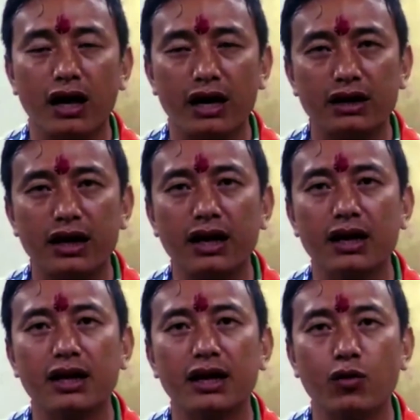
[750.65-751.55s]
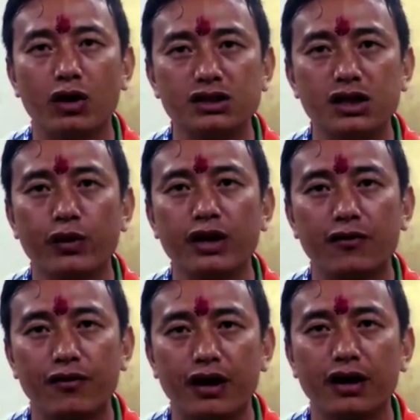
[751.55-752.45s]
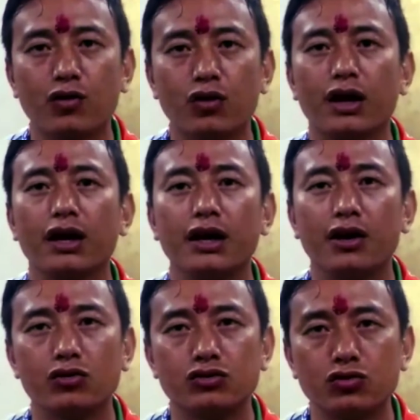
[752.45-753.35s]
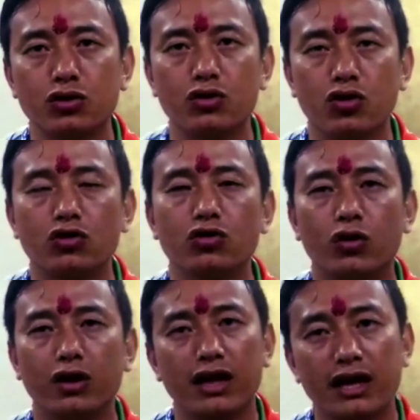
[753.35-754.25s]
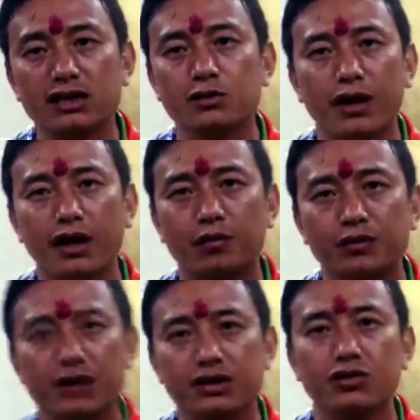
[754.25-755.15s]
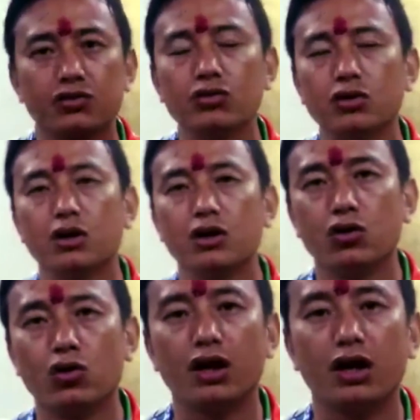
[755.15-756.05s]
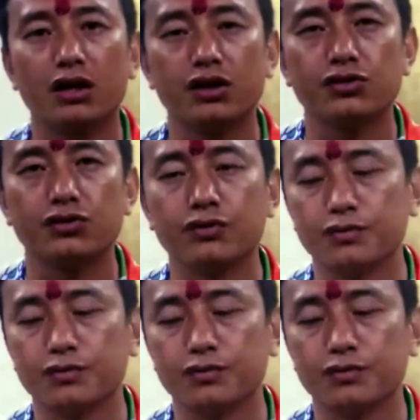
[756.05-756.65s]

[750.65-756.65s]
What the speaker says: And then at the end, once they win, they forget Gorkha Land and also not don't go on. That is my objection to Gorkha Land issue.